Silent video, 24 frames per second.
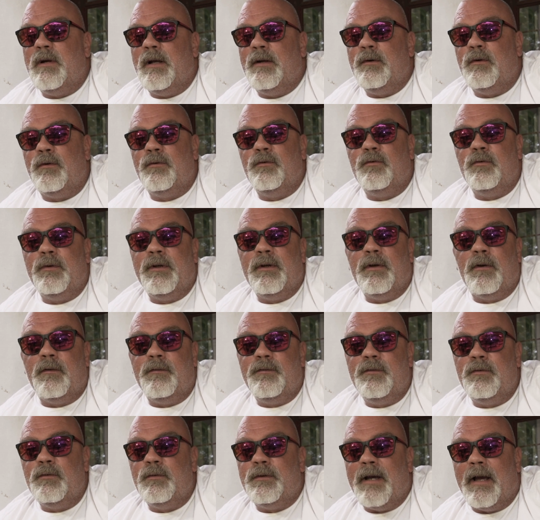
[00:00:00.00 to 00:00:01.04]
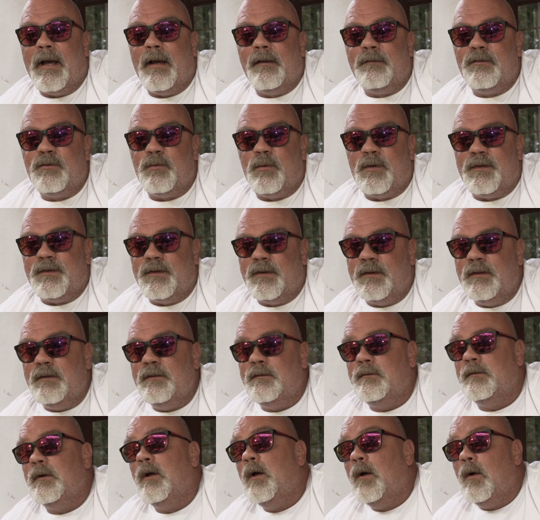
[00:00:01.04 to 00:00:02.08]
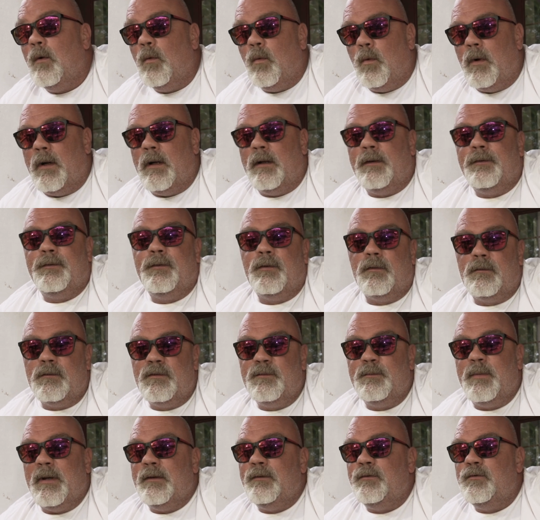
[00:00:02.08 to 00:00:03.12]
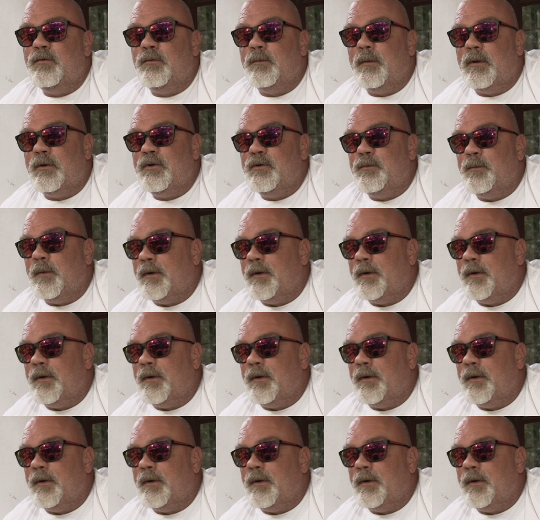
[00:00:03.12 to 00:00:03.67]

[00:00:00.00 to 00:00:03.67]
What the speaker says: plan on doing a few dives with it, well, don't spend too much